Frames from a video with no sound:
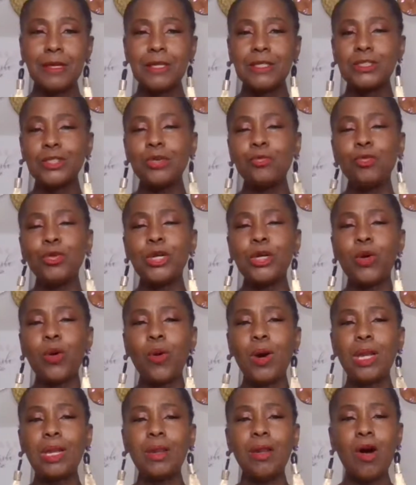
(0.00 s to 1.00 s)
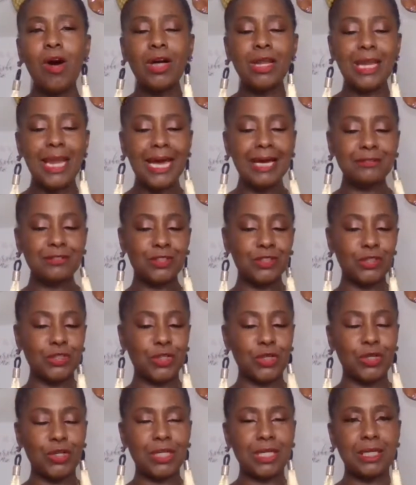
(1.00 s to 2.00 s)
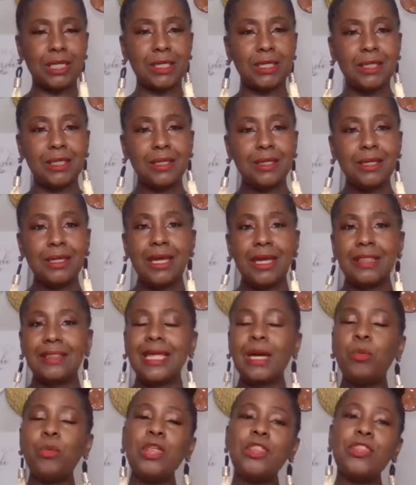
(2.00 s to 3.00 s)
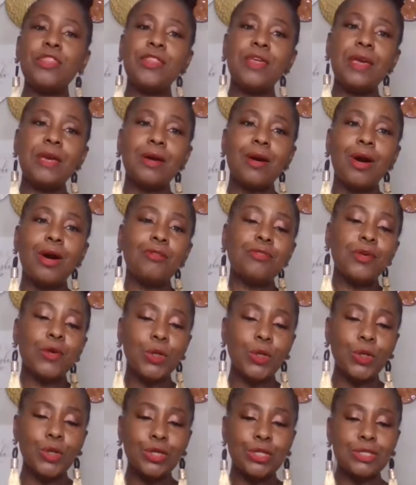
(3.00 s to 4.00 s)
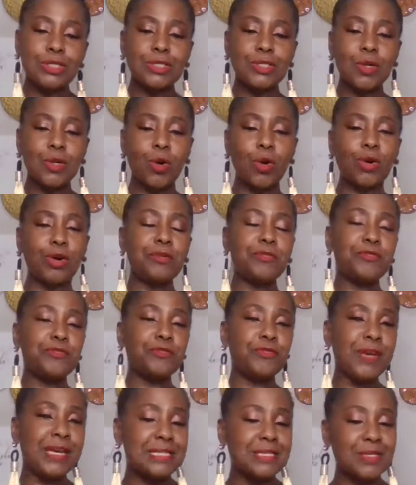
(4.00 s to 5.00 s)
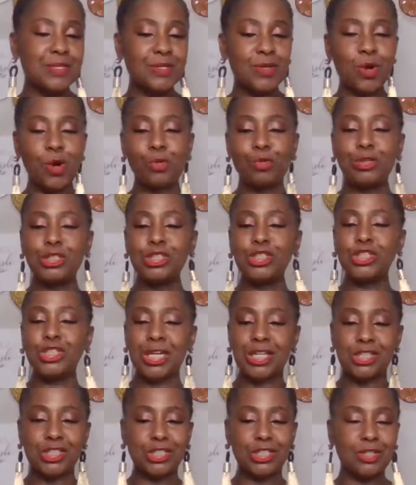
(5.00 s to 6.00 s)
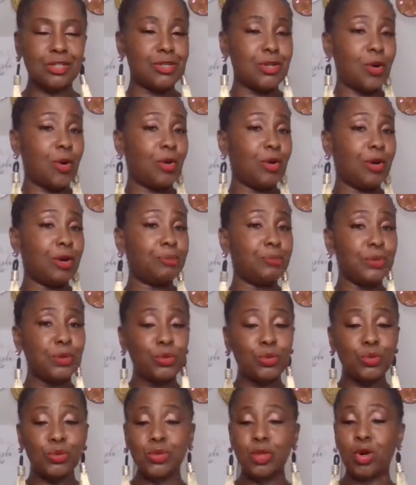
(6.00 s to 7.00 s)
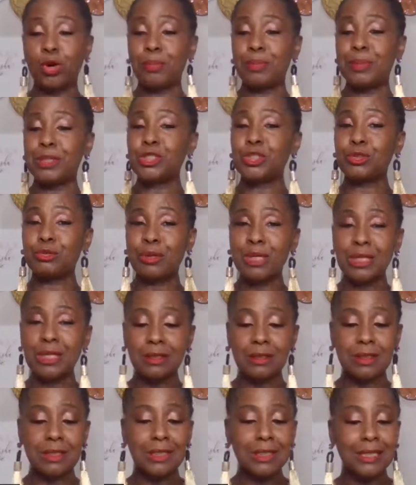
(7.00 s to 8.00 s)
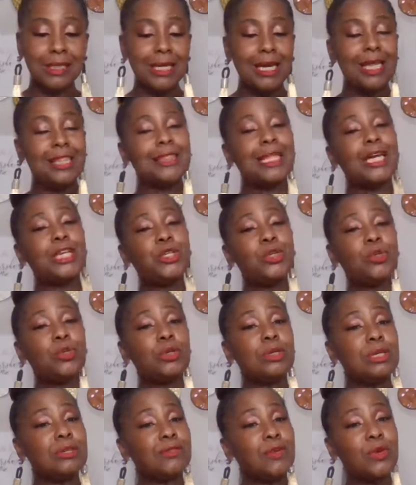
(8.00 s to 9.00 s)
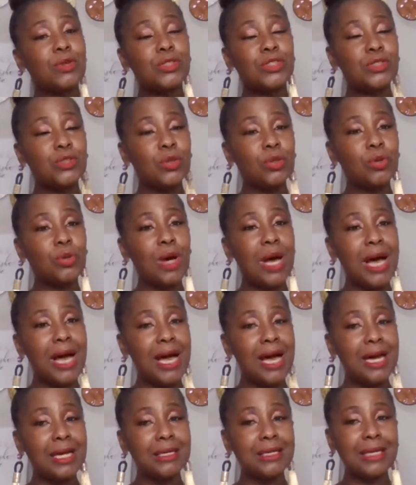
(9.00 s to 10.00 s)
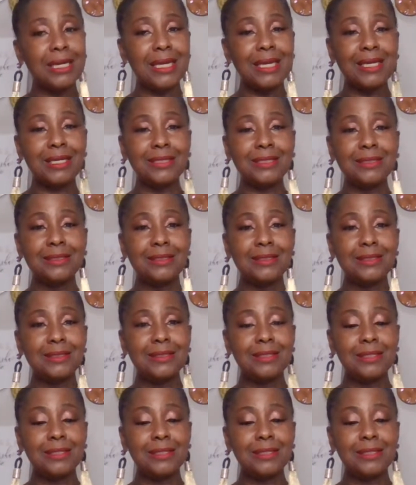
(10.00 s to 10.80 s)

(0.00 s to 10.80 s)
So if we go along life's journey, then we think of hurts or offense or rejection or abuse or betrayal that you could have also had in